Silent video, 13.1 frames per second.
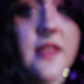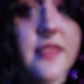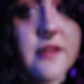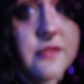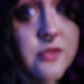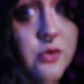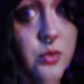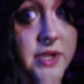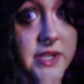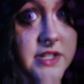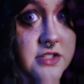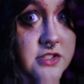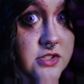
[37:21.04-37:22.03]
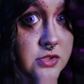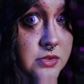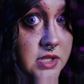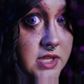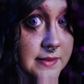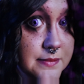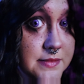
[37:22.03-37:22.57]
The Void
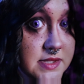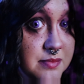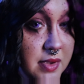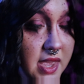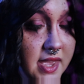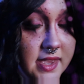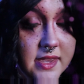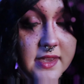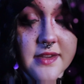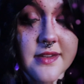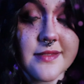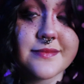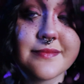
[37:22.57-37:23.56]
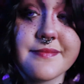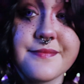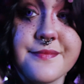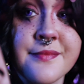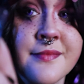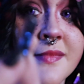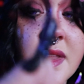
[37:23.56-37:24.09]
Screams Back.
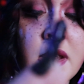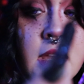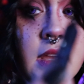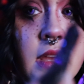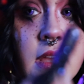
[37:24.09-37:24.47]
A